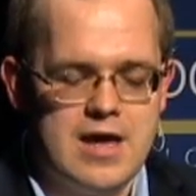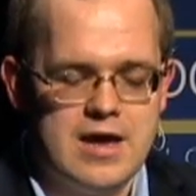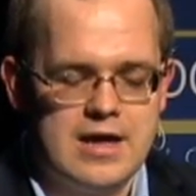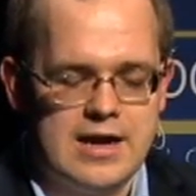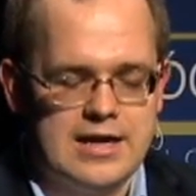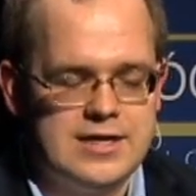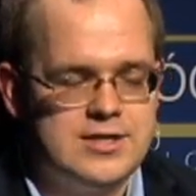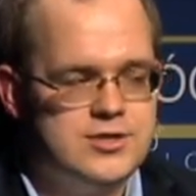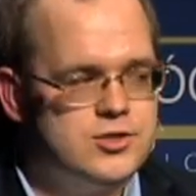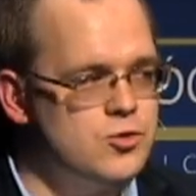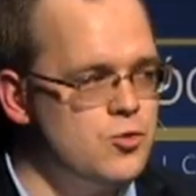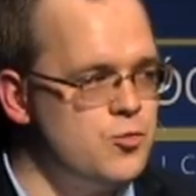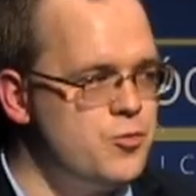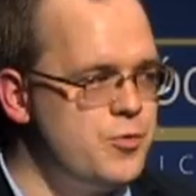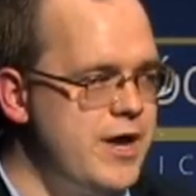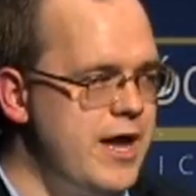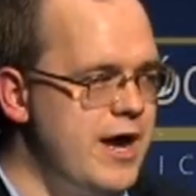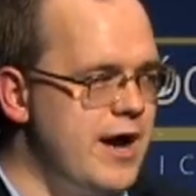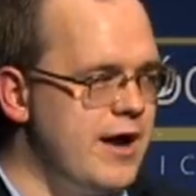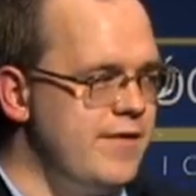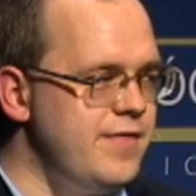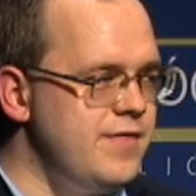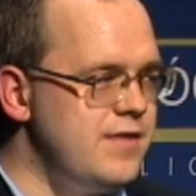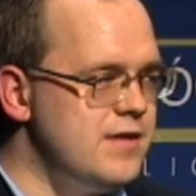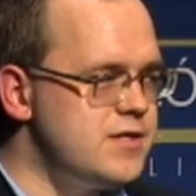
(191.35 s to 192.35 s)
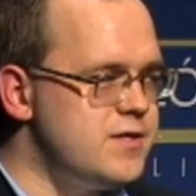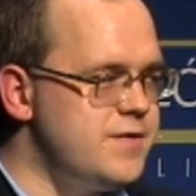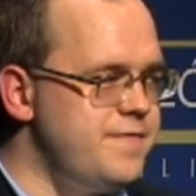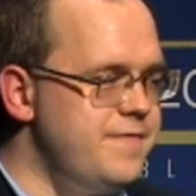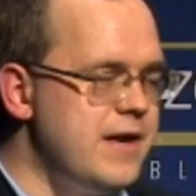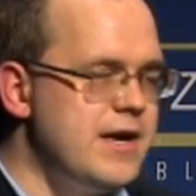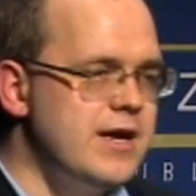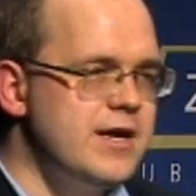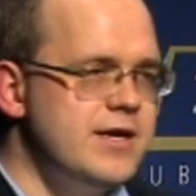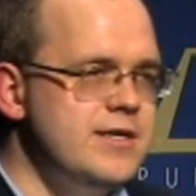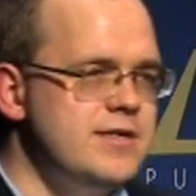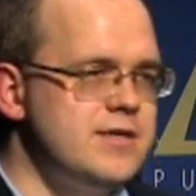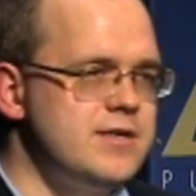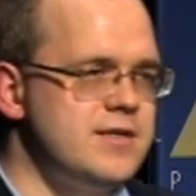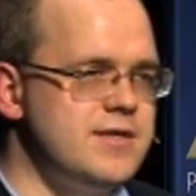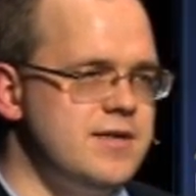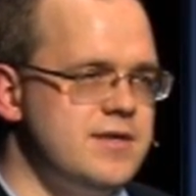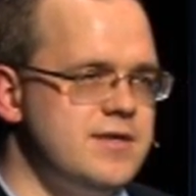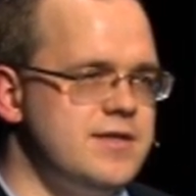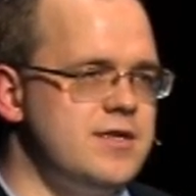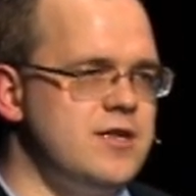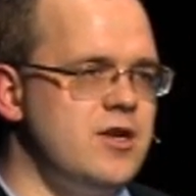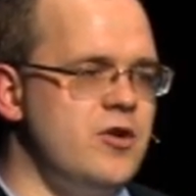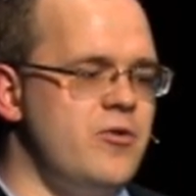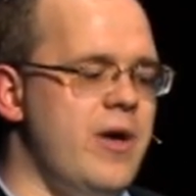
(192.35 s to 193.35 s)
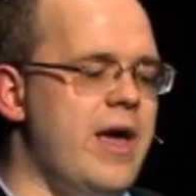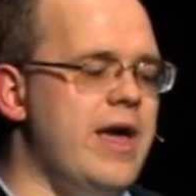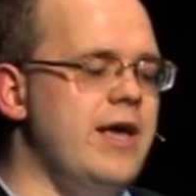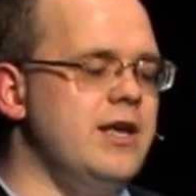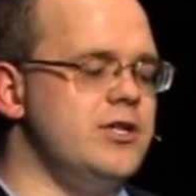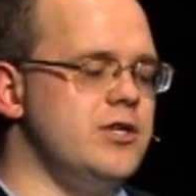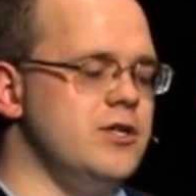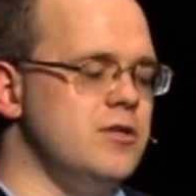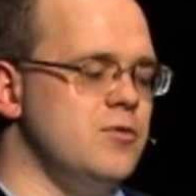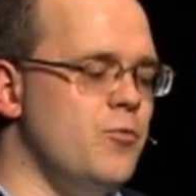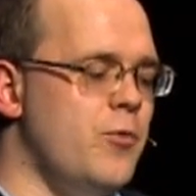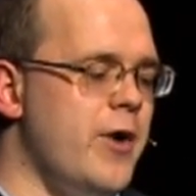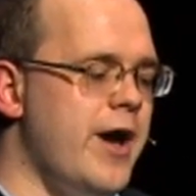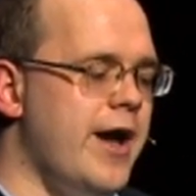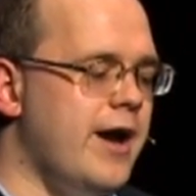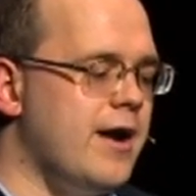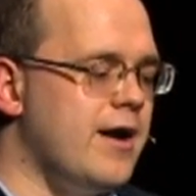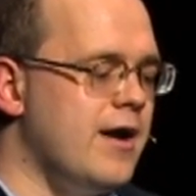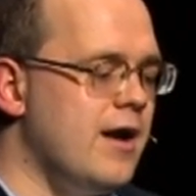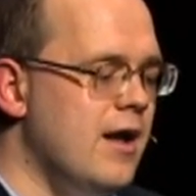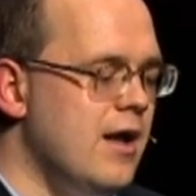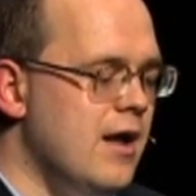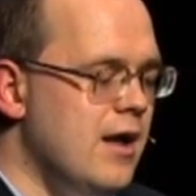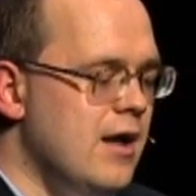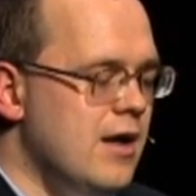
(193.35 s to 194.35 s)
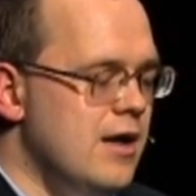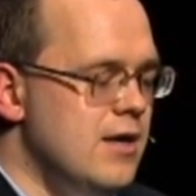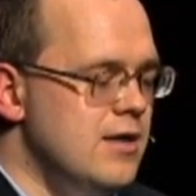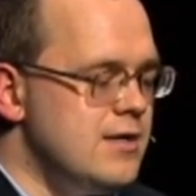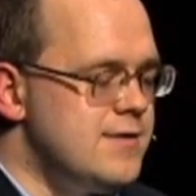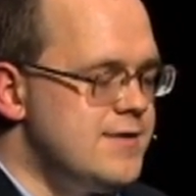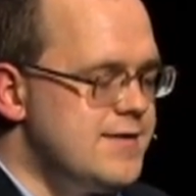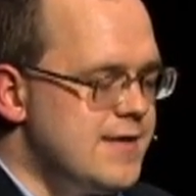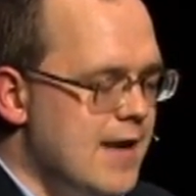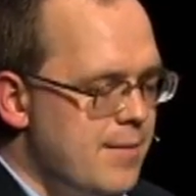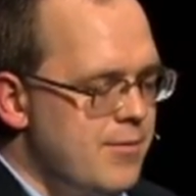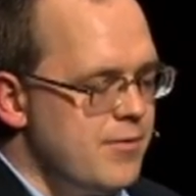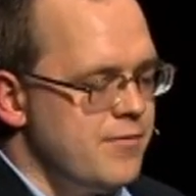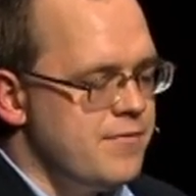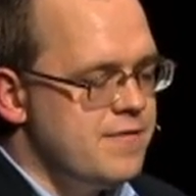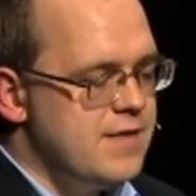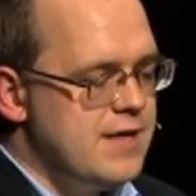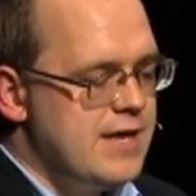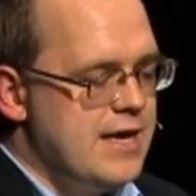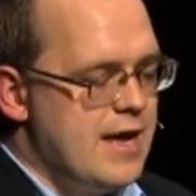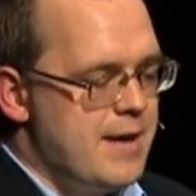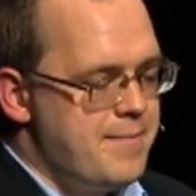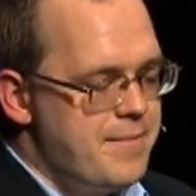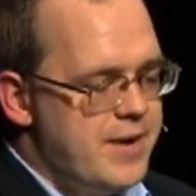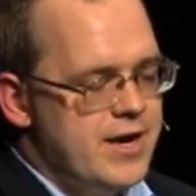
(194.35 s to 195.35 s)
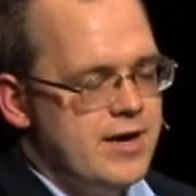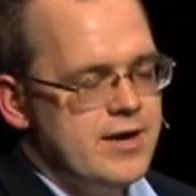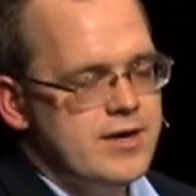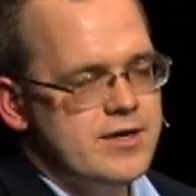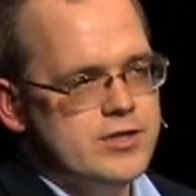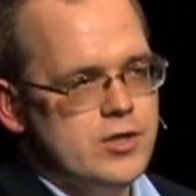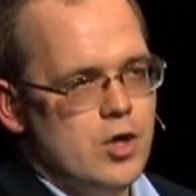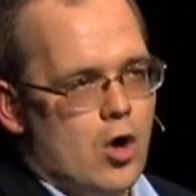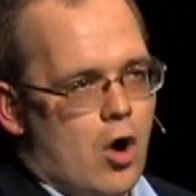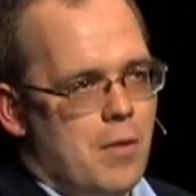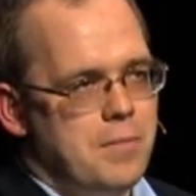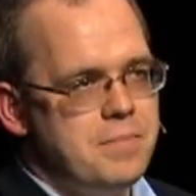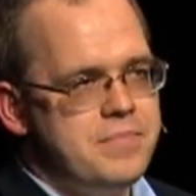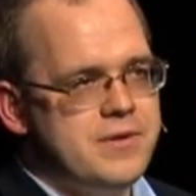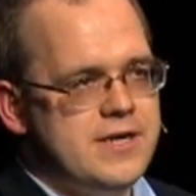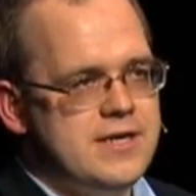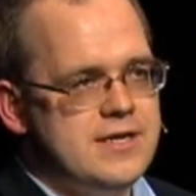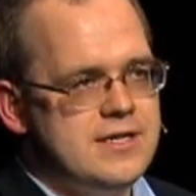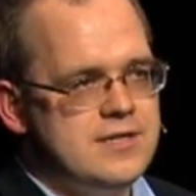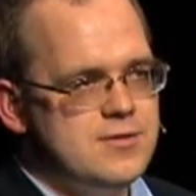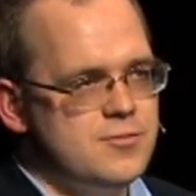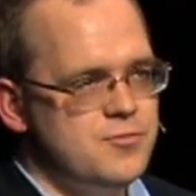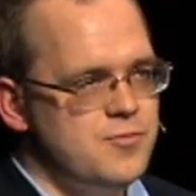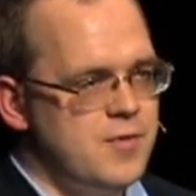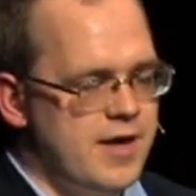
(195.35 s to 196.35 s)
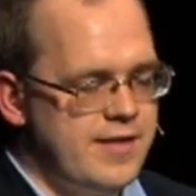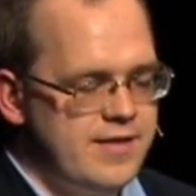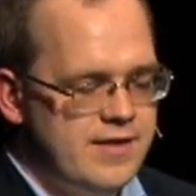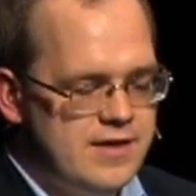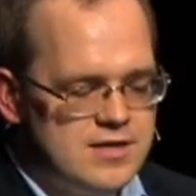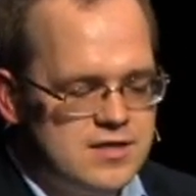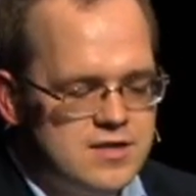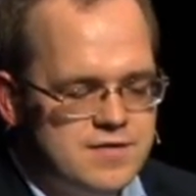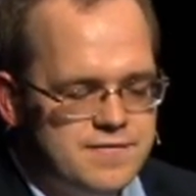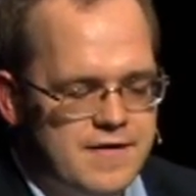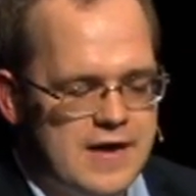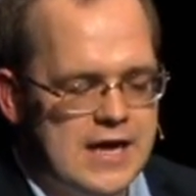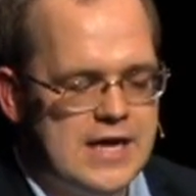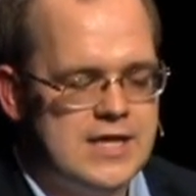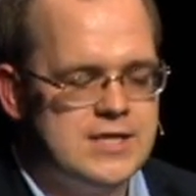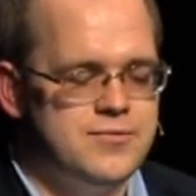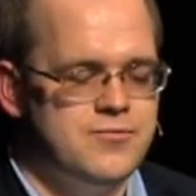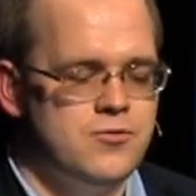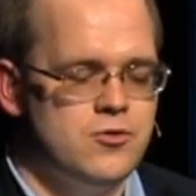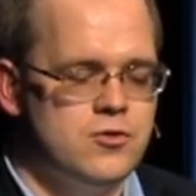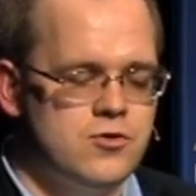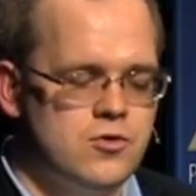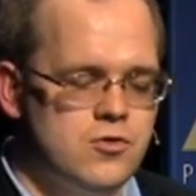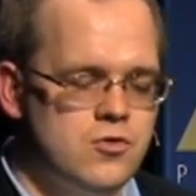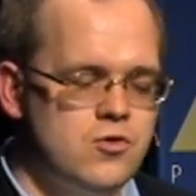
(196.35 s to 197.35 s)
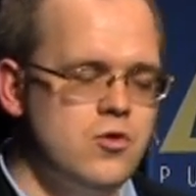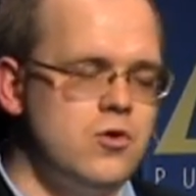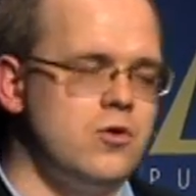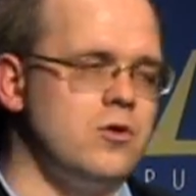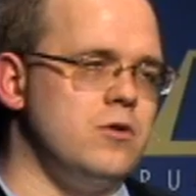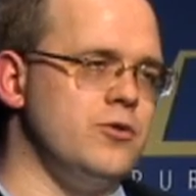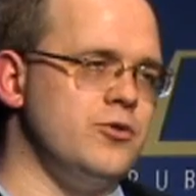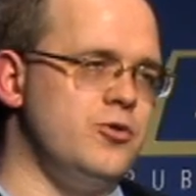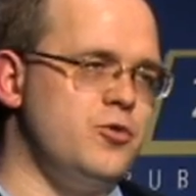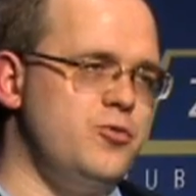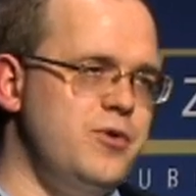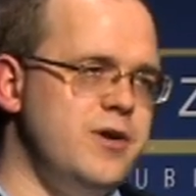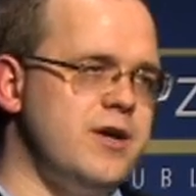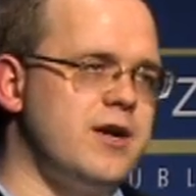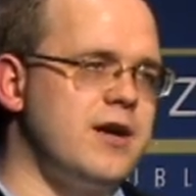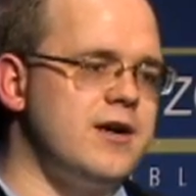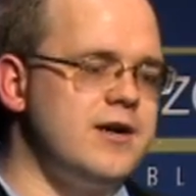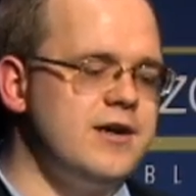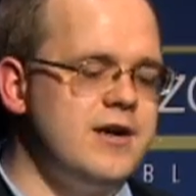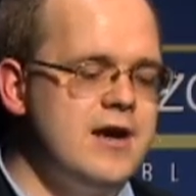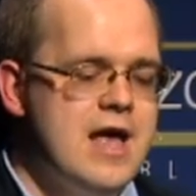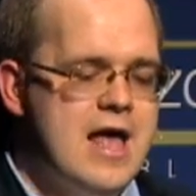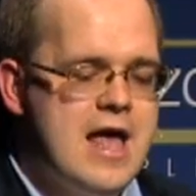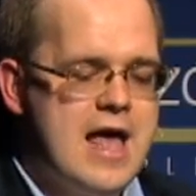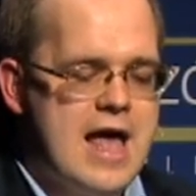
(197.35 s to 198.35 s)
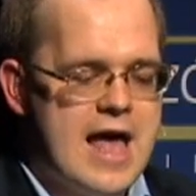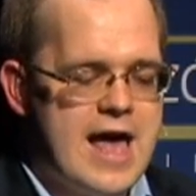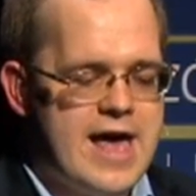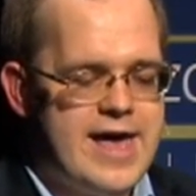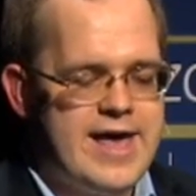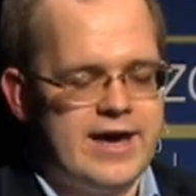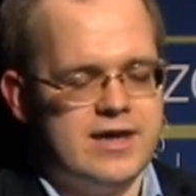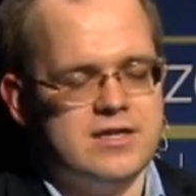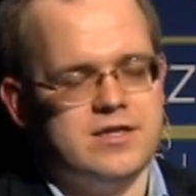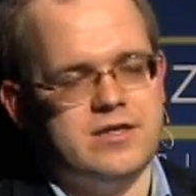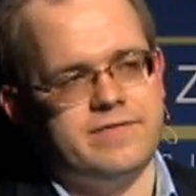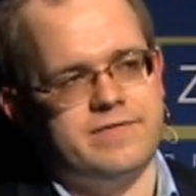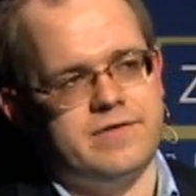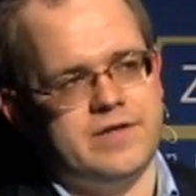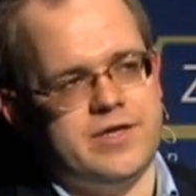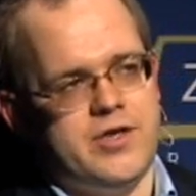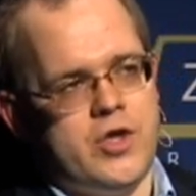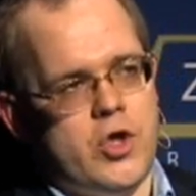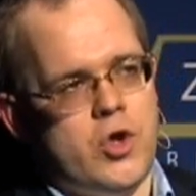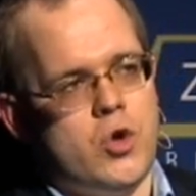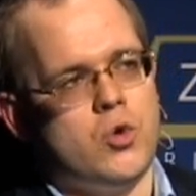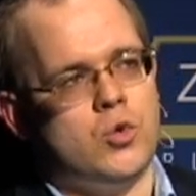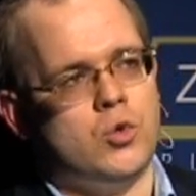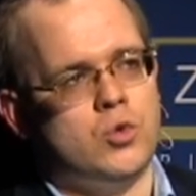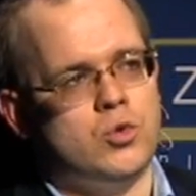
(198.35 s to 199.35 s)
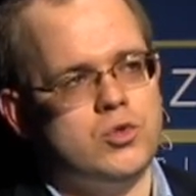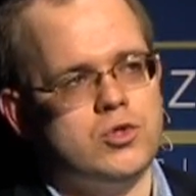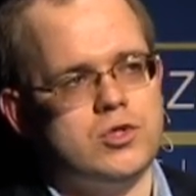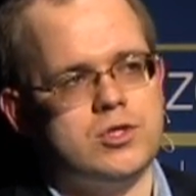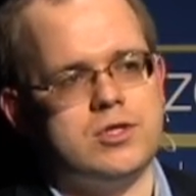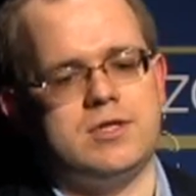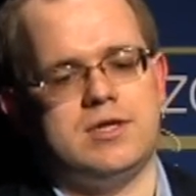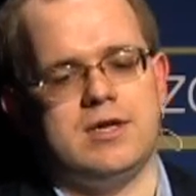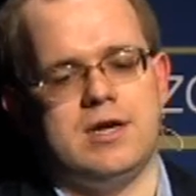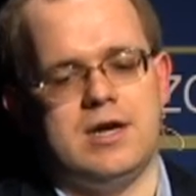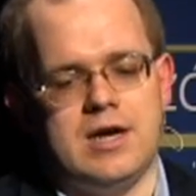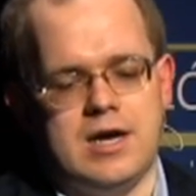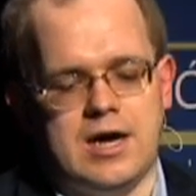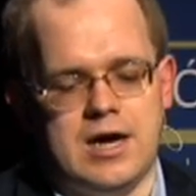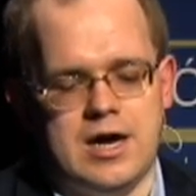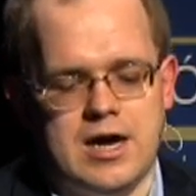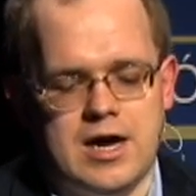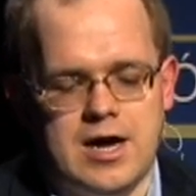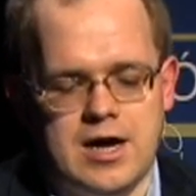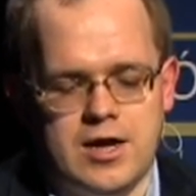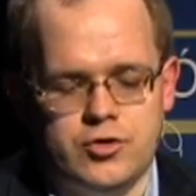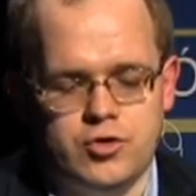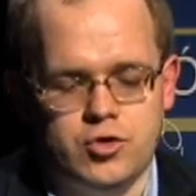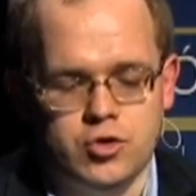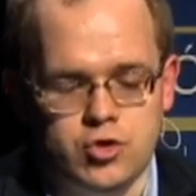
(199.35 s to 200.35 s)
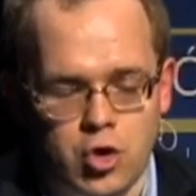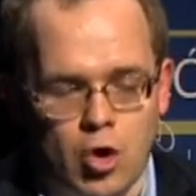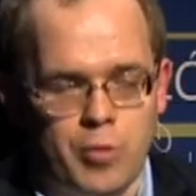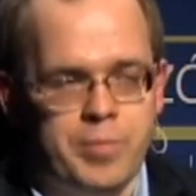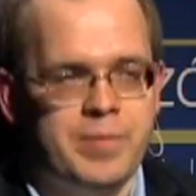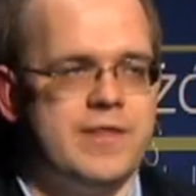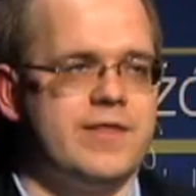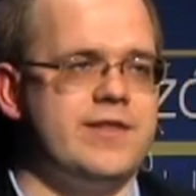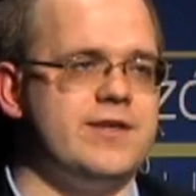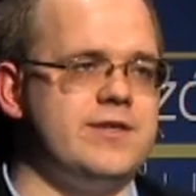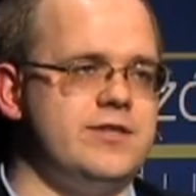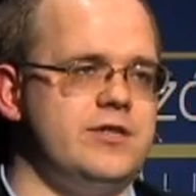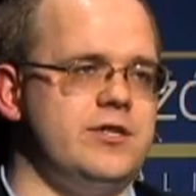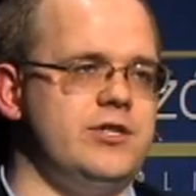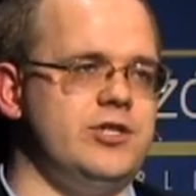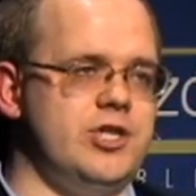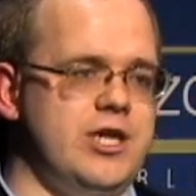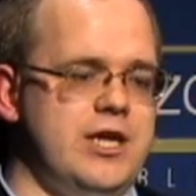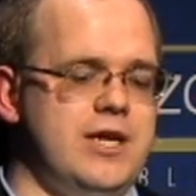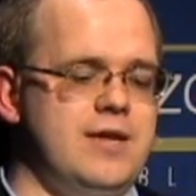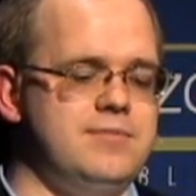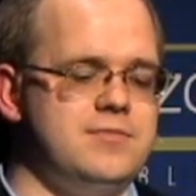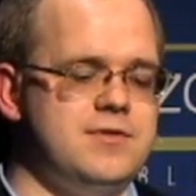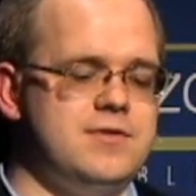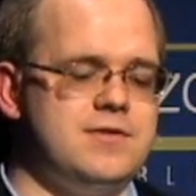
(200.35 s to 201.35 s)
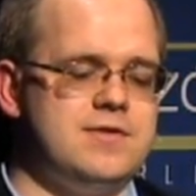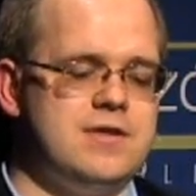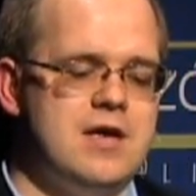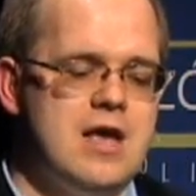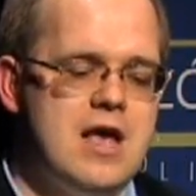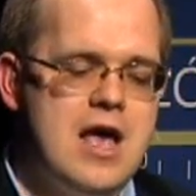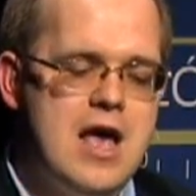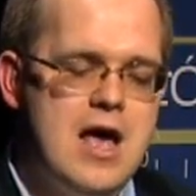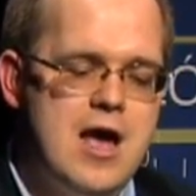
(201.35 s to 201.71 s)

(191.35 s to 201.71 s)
Right, so we are in this very interesting situation where some of the American companies, whether it's Facebook or Google or Twitter, are actively used to topple these regimes,